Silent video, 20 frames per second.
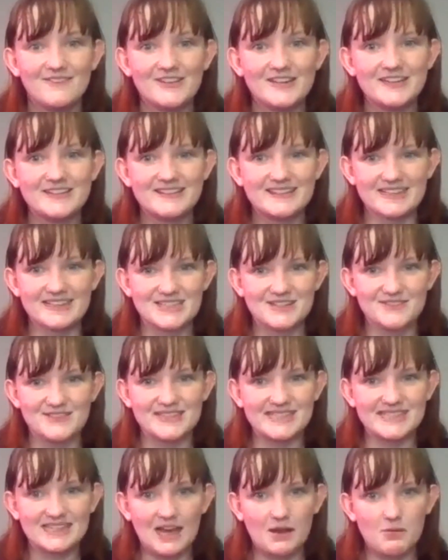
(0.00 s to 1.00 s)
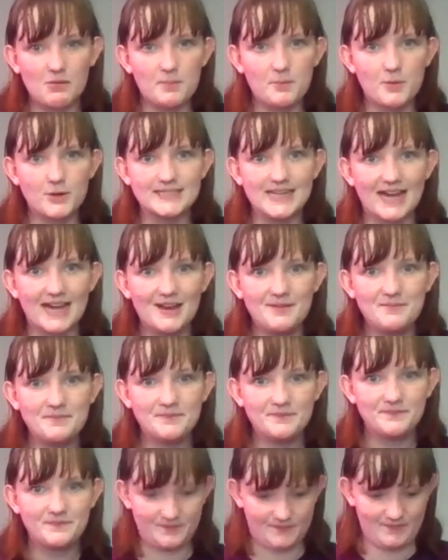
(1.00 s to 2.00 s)
What do you think? Should we sing that one more time?
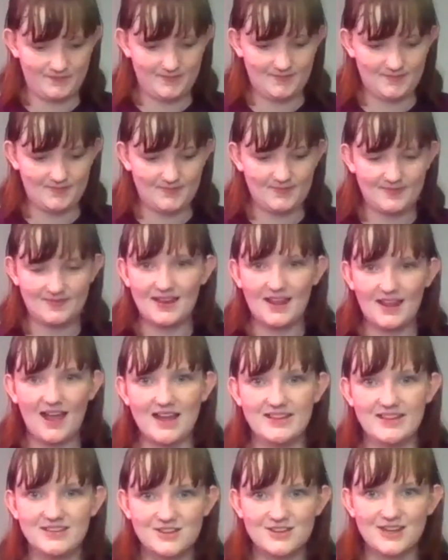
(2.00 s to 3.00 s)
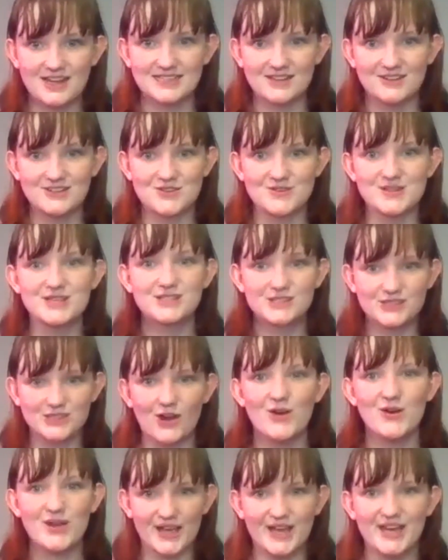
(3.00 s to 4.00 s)
I think you guys are doing
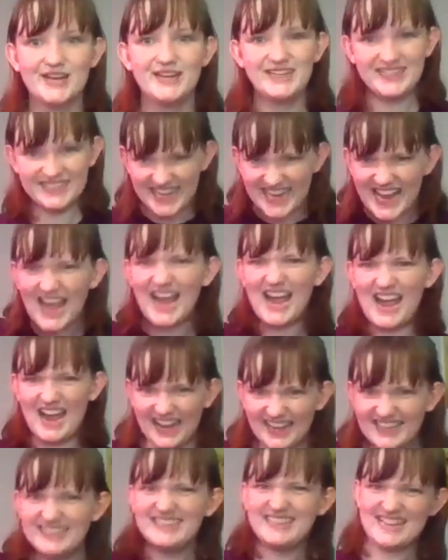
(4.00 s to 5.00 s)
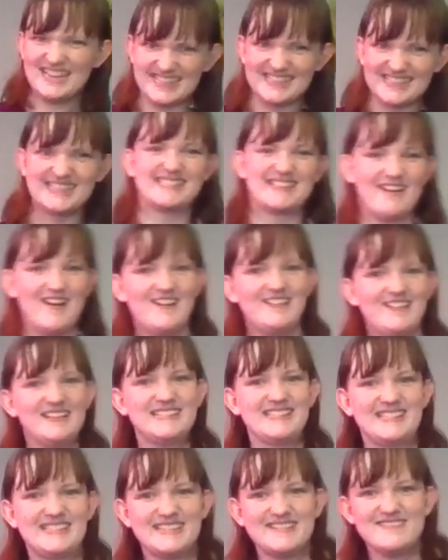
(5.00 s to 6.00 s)
so good. Yeah, yes, Star,
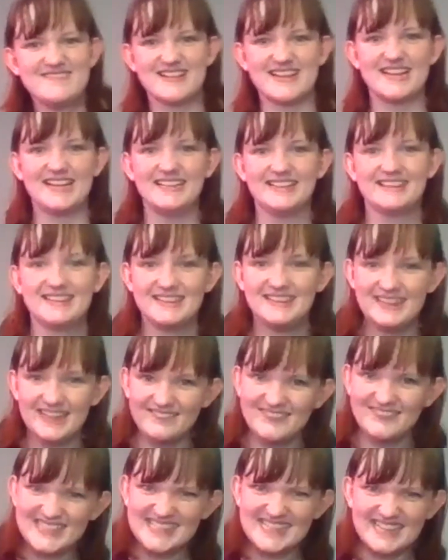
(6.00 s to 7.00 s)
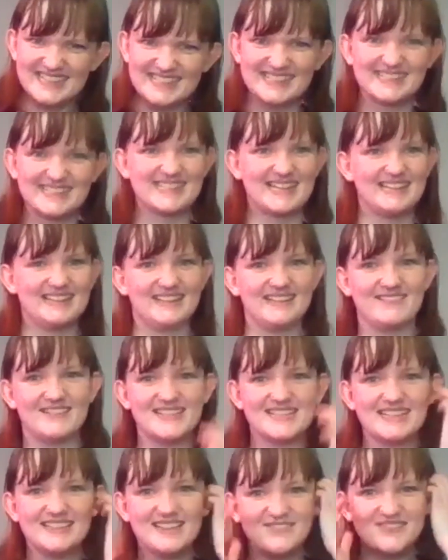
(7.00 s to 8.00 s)
let's do it. That means yes in sign
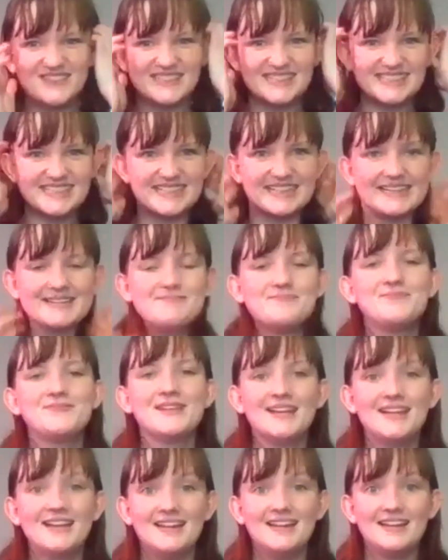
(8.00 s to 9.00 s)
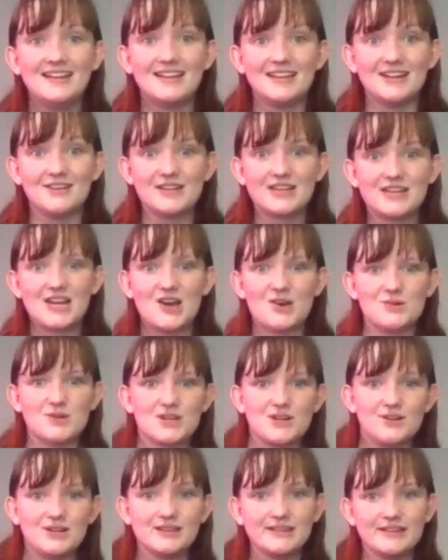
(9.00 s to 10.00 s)
language. I love to see it. Here we go.
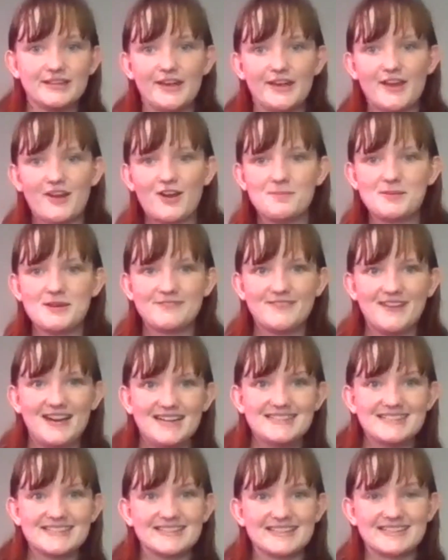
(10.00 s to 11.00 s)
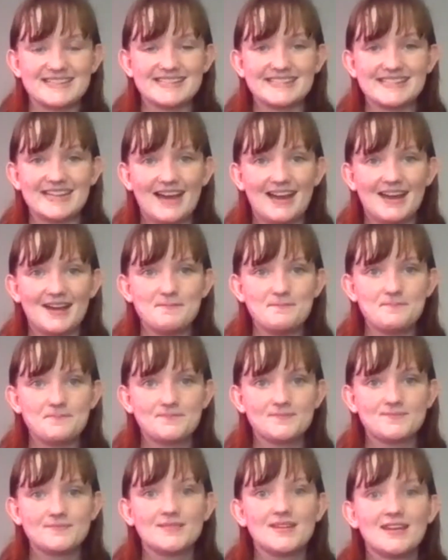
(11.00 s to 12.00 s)
We'll go a little bit faster this time.